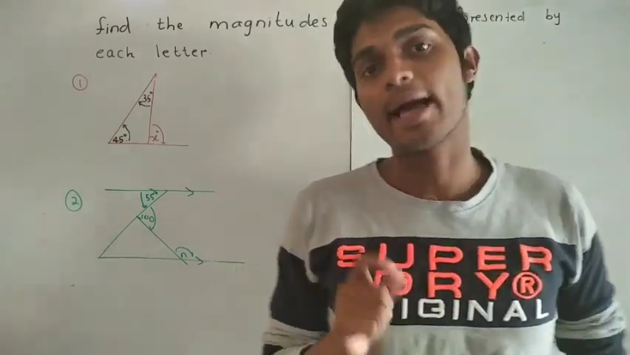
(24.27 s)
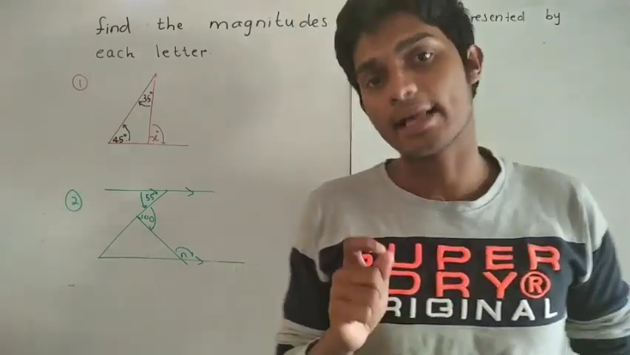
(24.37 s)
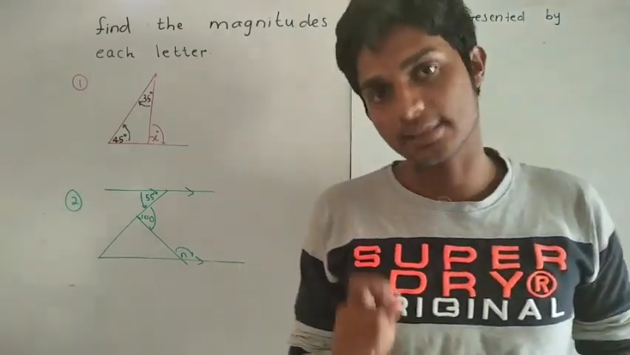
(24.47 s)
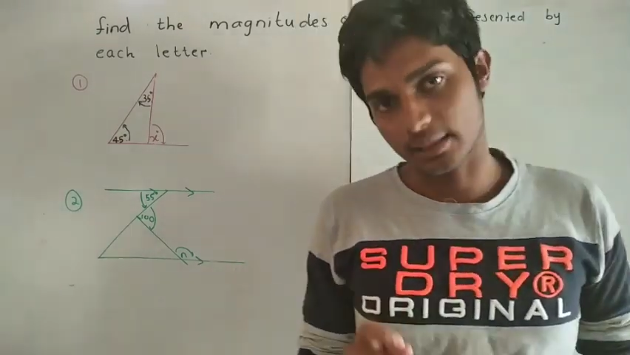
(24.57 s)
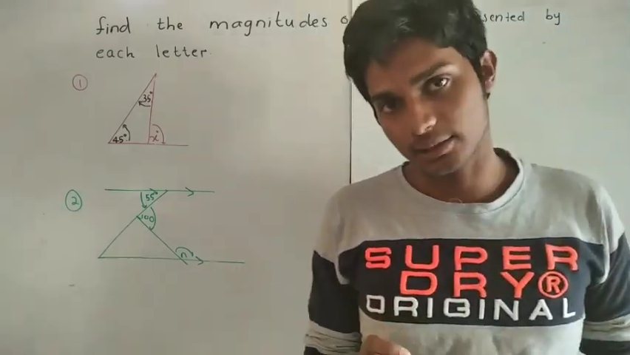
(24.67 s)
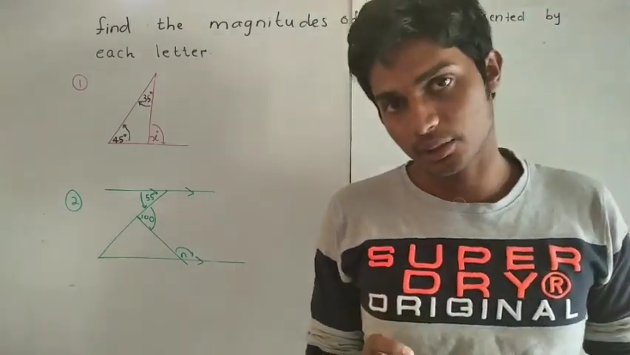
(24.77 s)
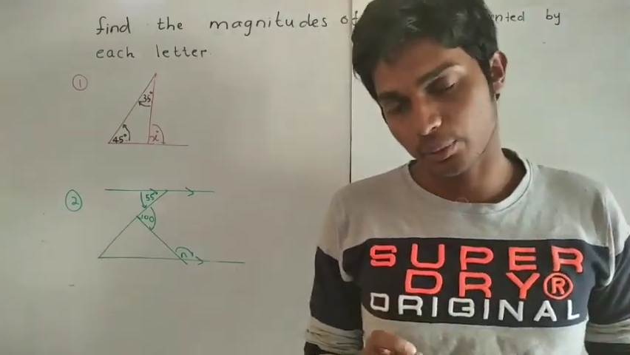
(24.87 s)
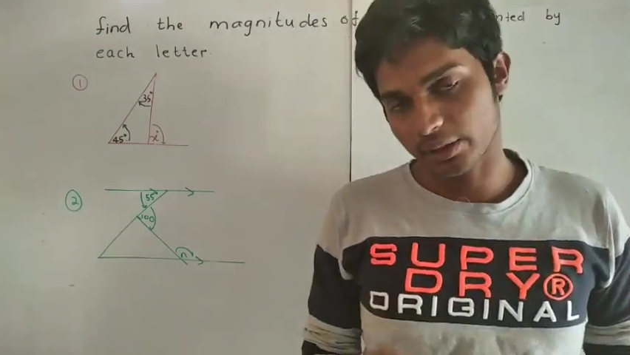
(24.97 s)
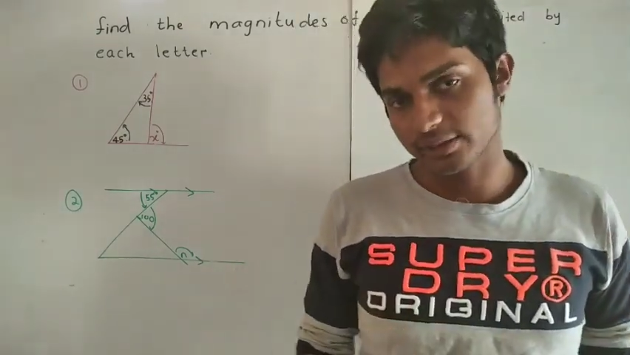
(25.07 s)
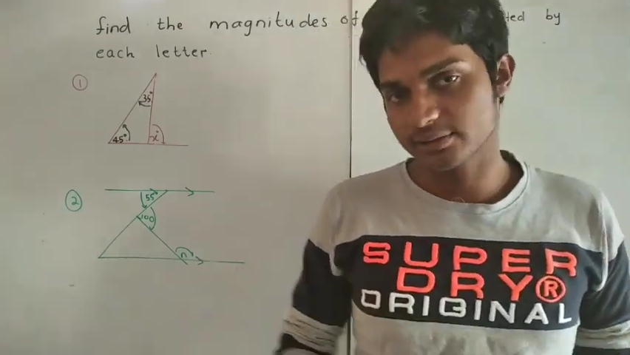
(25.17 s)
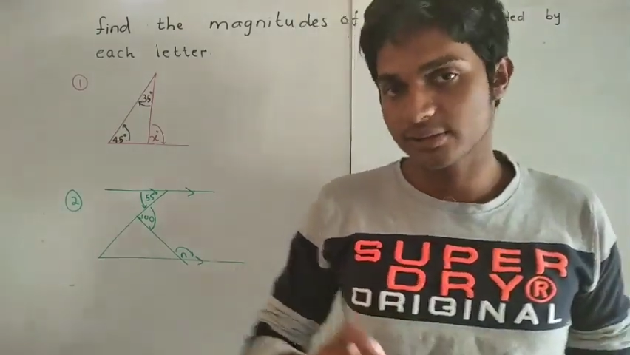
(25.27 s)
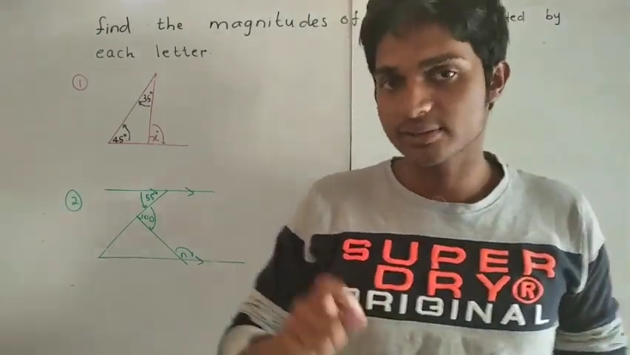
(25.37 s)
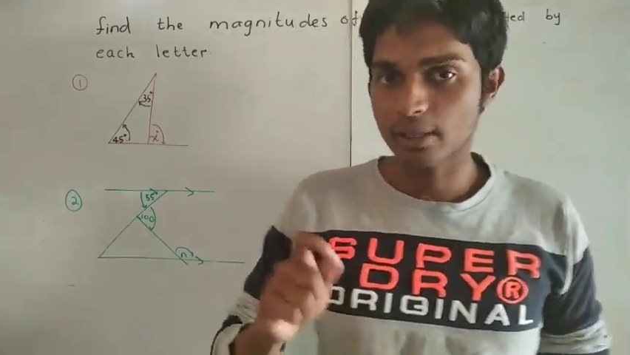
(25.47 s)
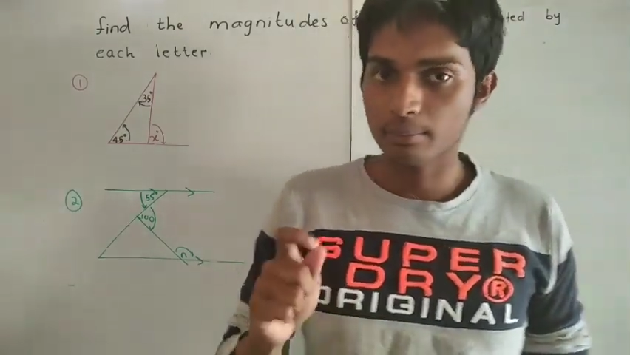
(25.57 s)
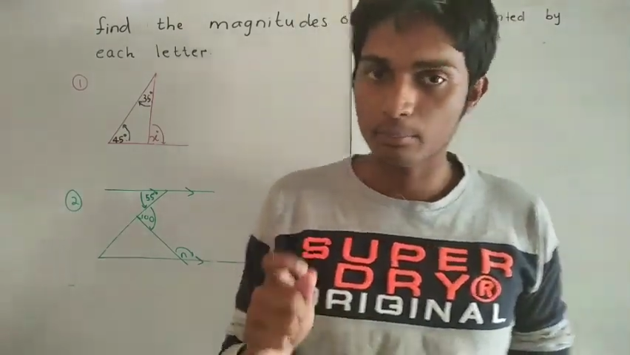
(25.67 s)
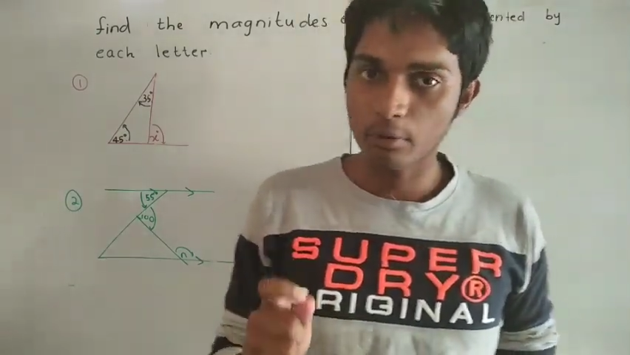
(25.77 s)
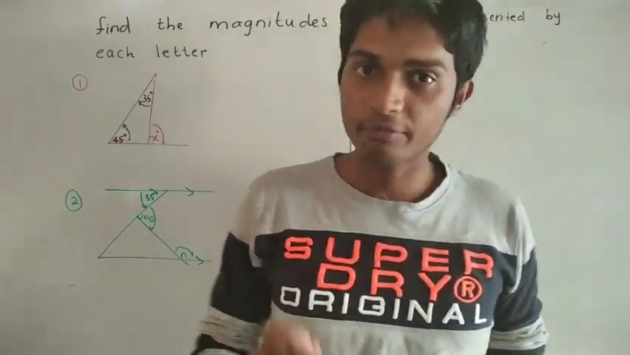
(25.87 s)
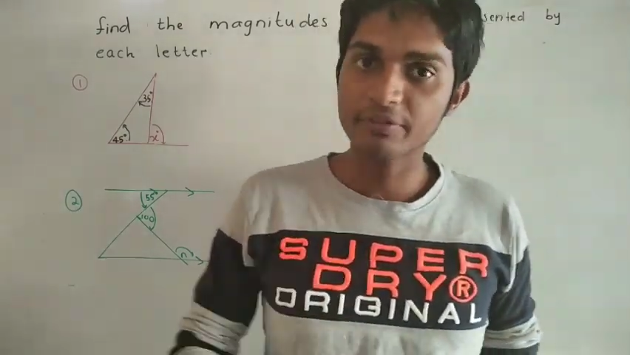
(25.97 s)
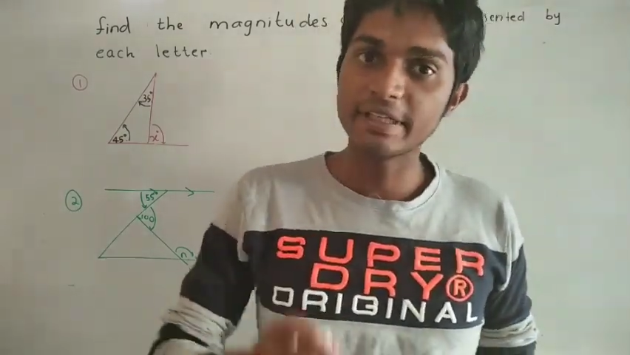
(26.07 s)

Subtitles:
and the other one is the sum of